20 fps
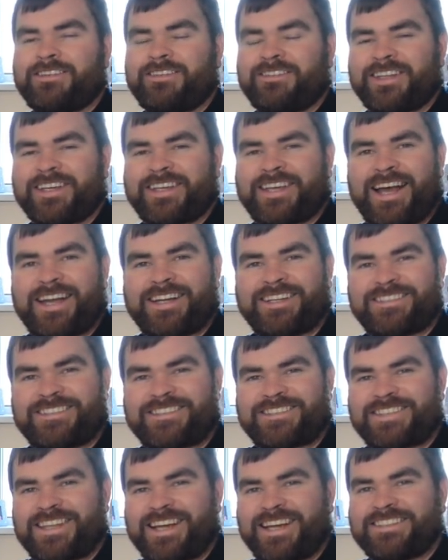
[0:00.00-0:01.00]
on the Canon
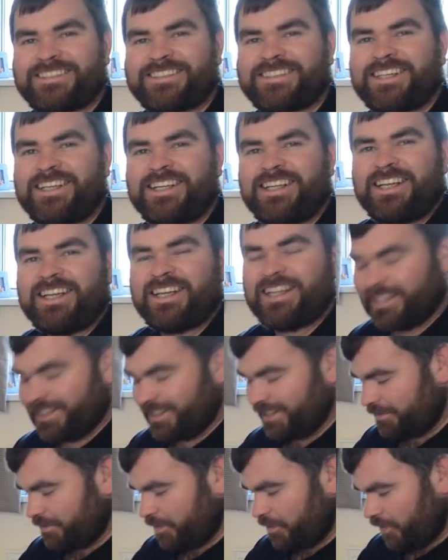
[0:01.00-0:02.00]
stand,
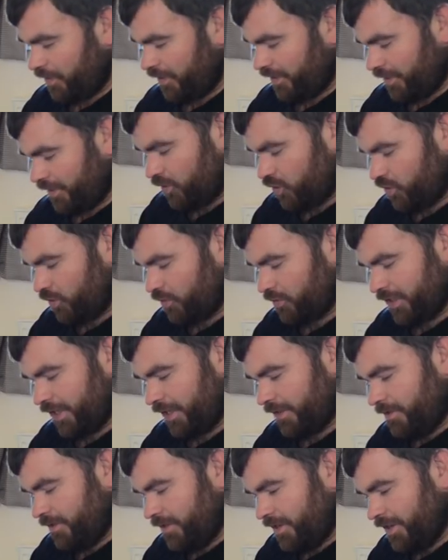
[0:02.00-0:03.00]
um, I might shot now.